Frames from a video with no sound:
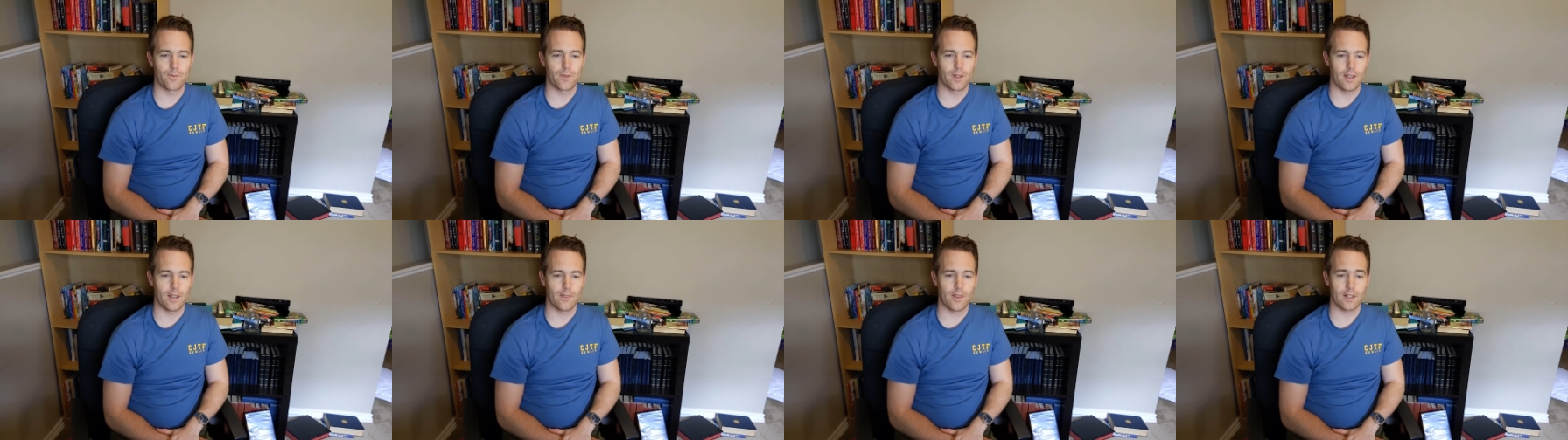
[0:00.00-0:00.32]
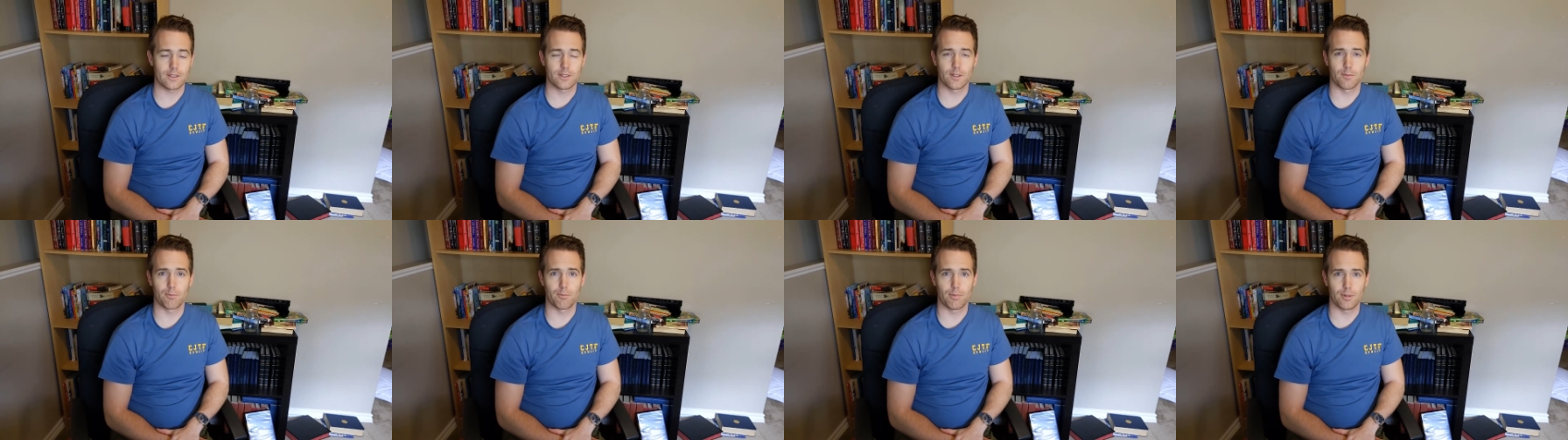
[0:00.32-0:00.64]
And
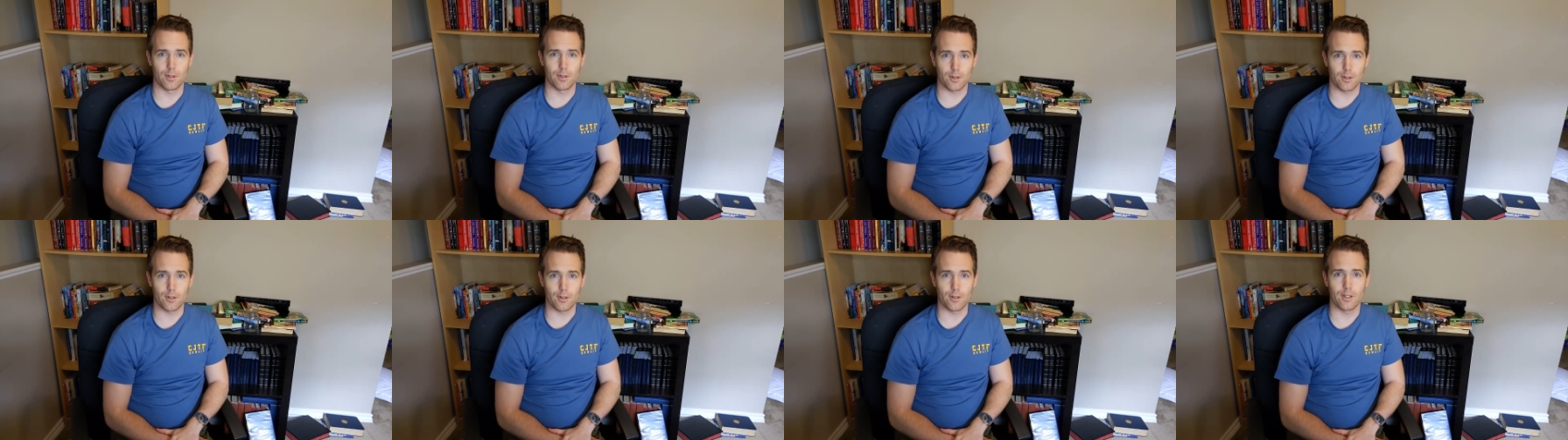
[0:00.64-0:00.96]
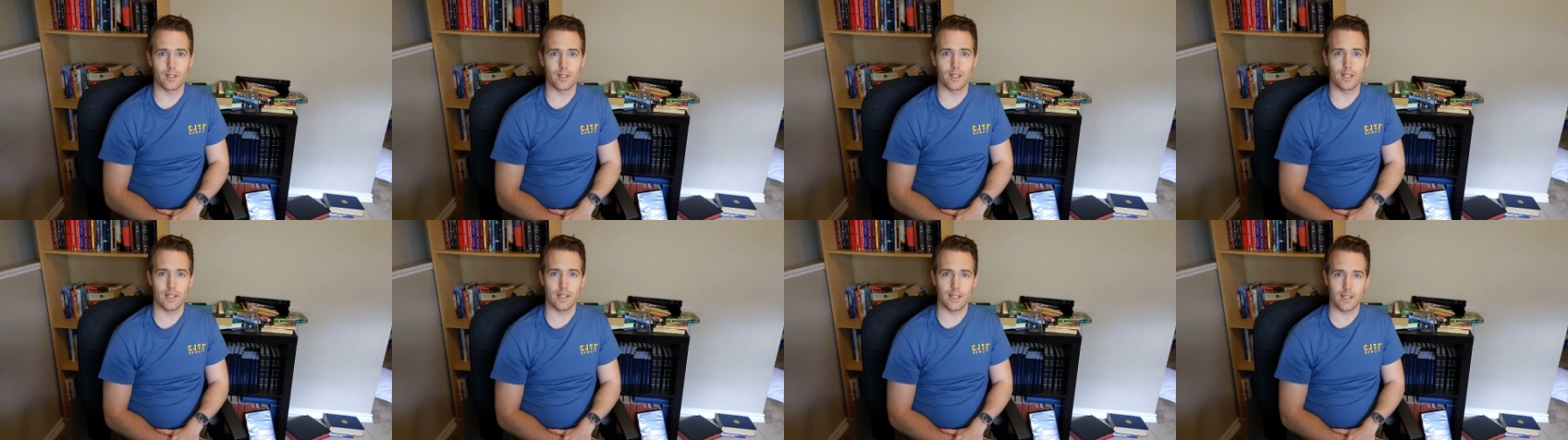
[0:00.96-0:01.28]
that's the
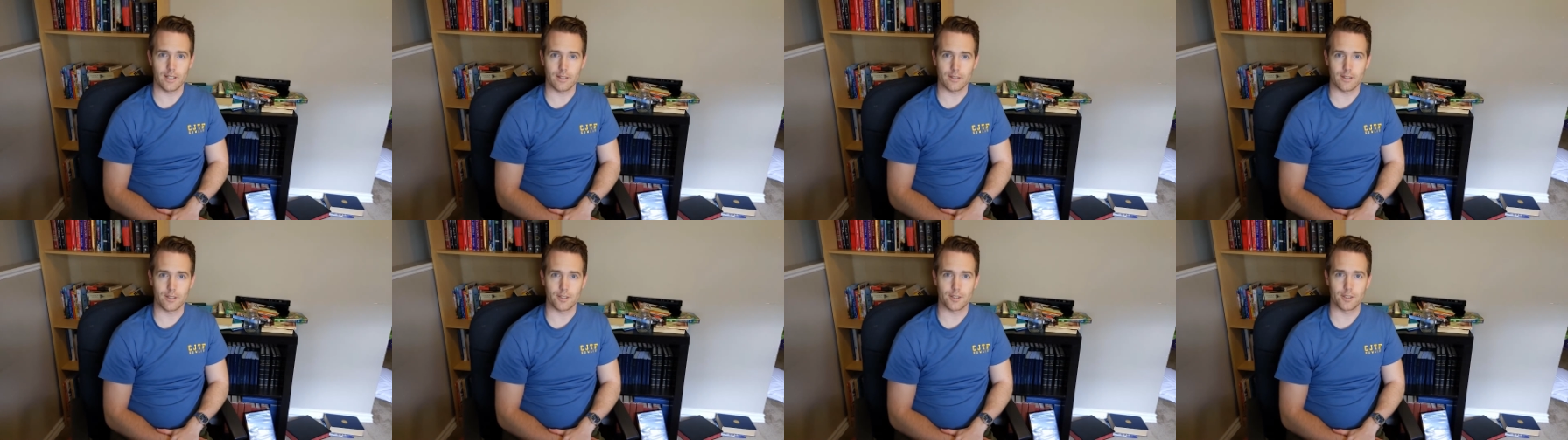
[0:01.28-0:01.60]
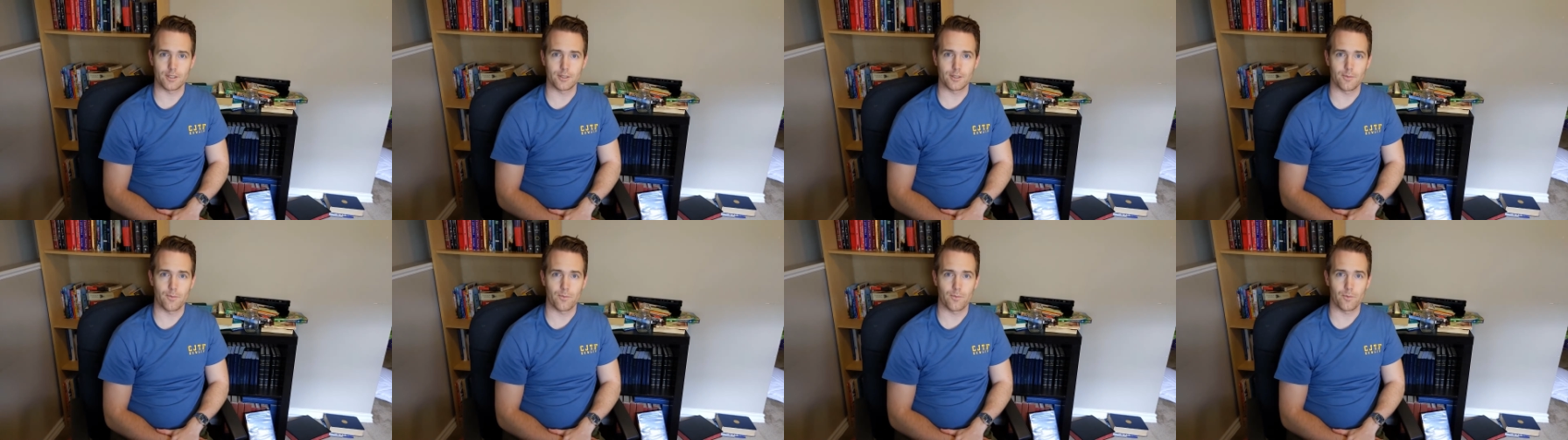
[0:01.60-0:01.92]
plural in
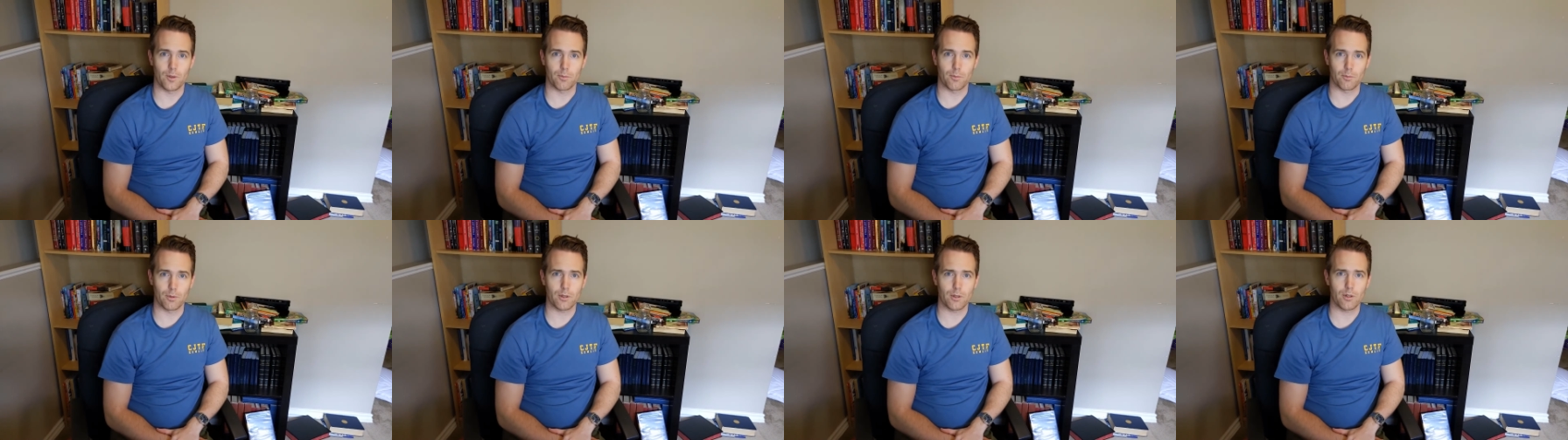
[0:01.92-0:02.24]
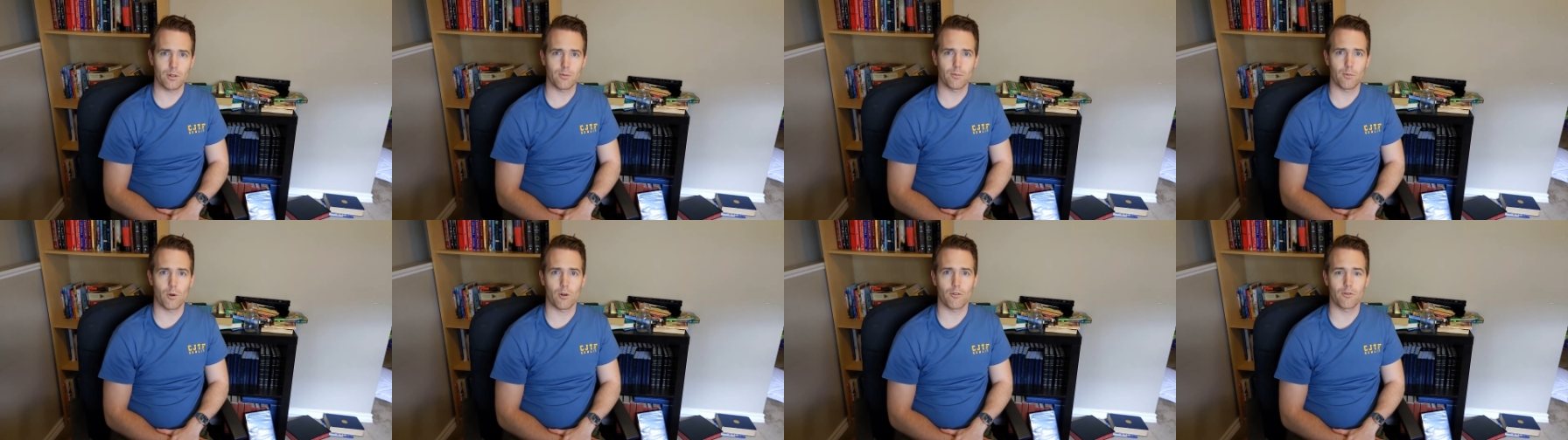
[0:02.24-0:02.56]
English. The
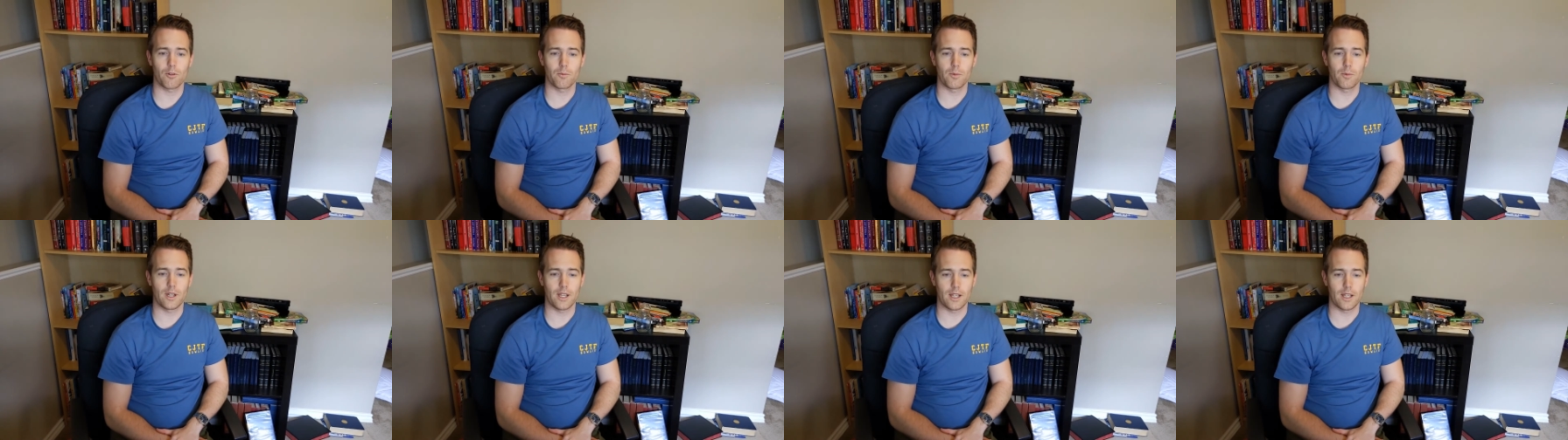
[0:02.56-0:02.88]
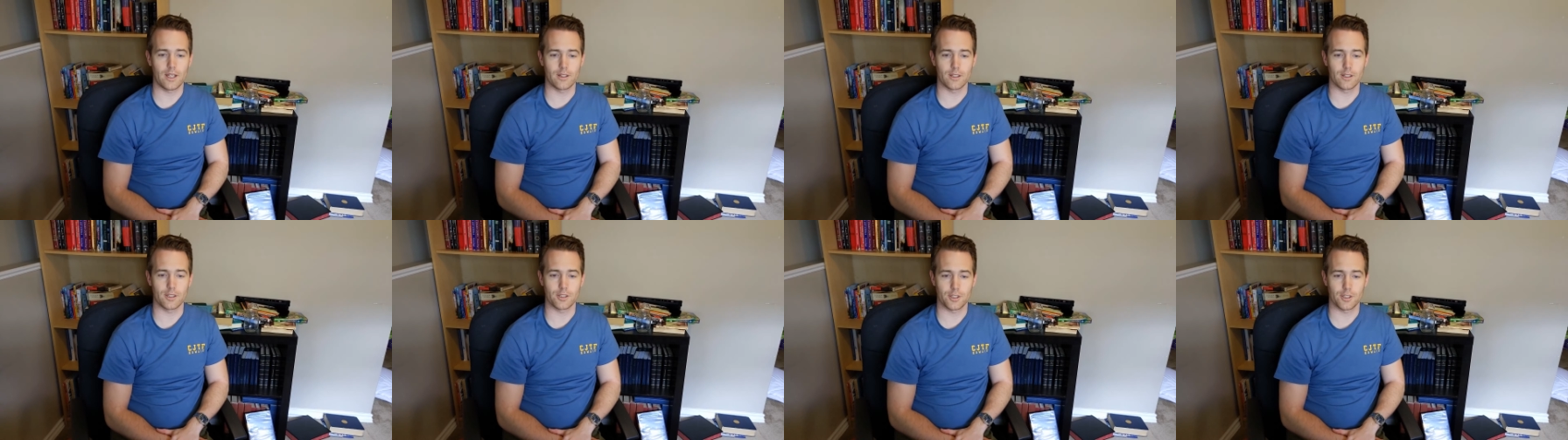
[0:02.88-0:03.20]
plural morpheme in
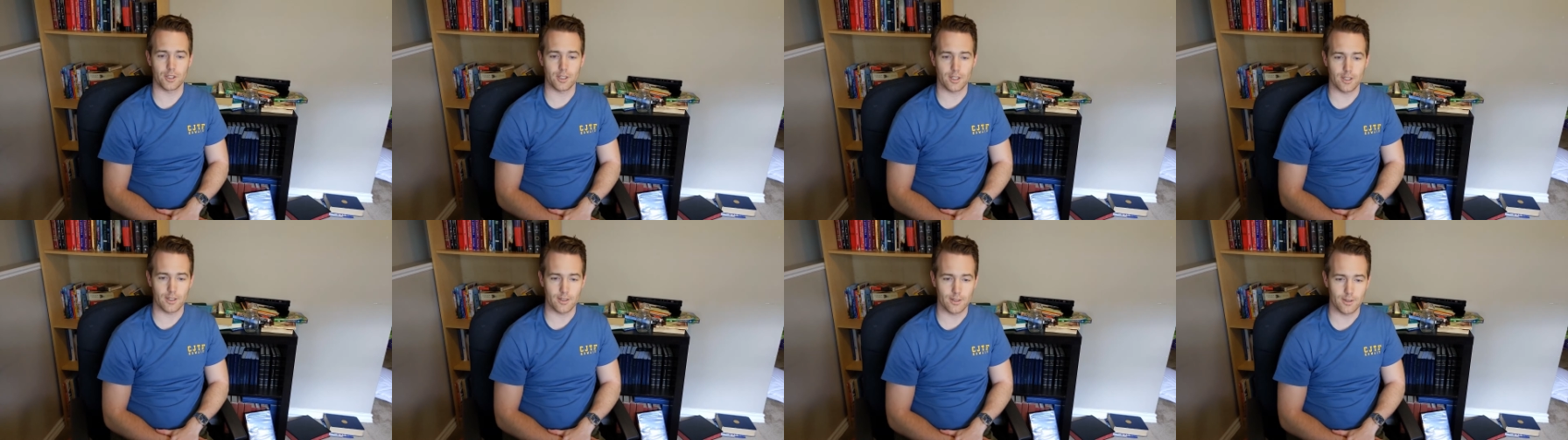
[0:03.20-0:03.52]
English